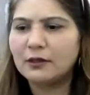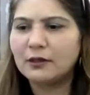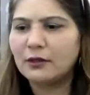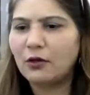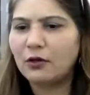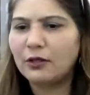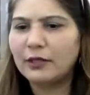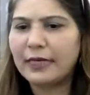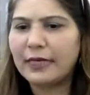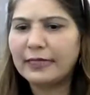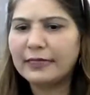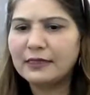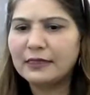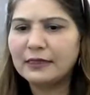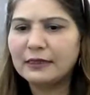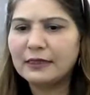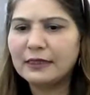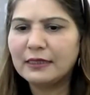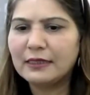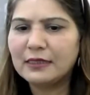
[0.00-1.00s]

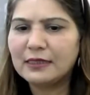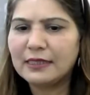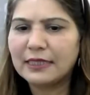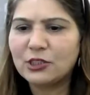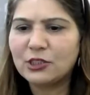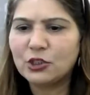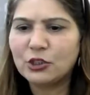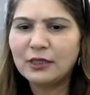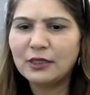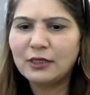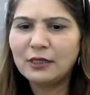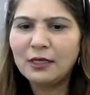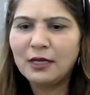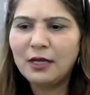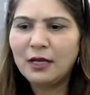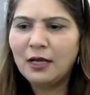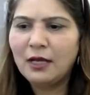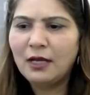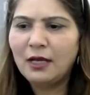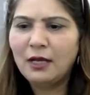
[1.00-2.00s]
organizing this session.
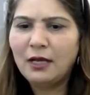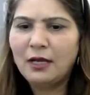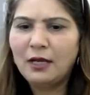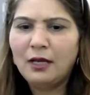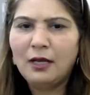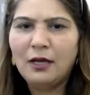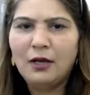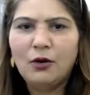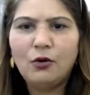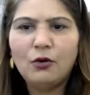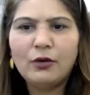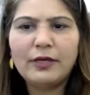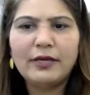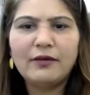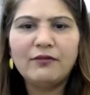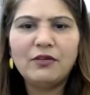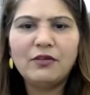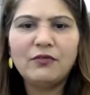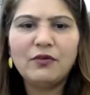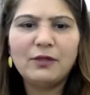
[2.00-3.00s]
Okay,
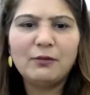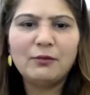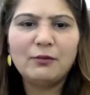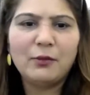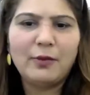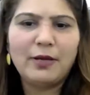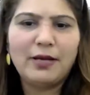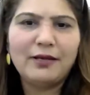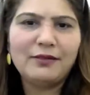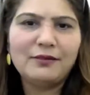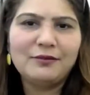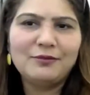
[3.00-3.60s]
everyone, bye-bye.